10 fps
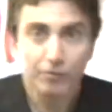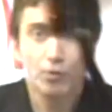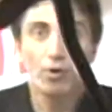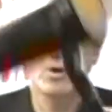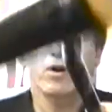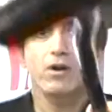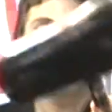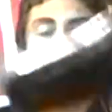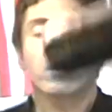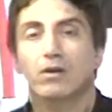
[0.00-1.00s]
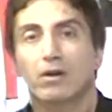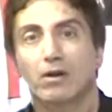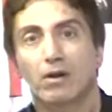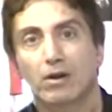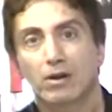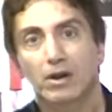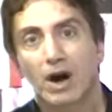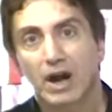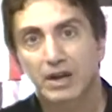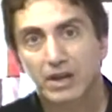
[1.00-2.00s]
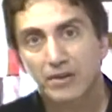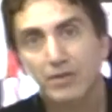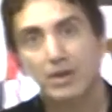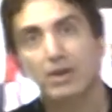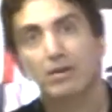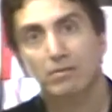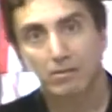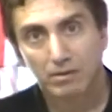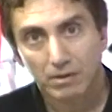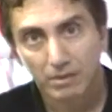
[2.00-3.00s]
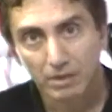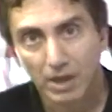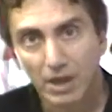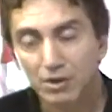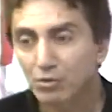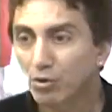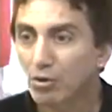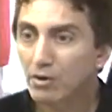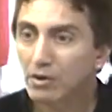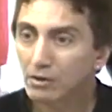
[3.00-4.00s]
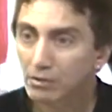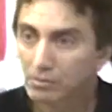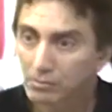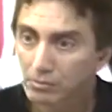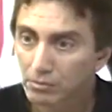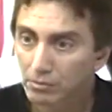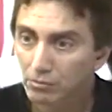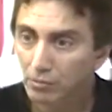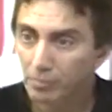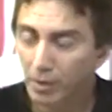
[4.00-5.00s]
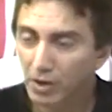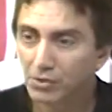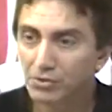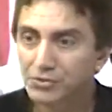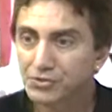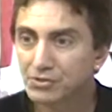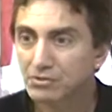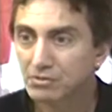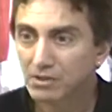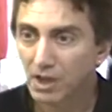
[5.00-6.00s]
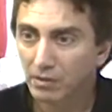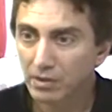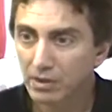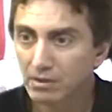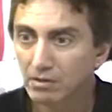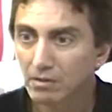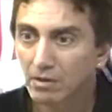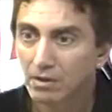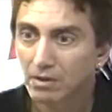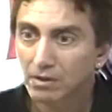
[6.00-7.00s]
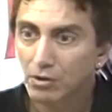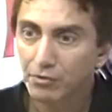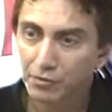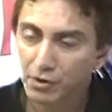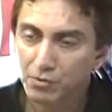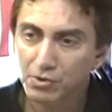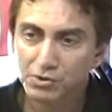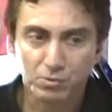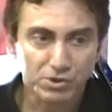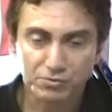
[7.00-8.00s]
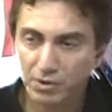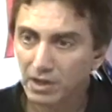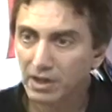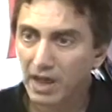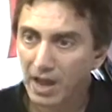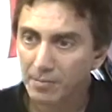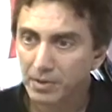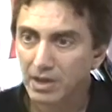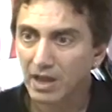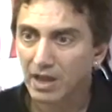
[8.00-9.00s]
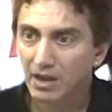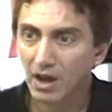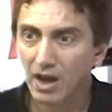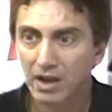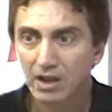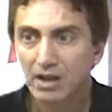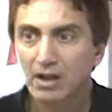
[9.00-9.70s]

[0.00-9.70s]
for not giving editorial rebuttals, telling your viewers what's really happening, and not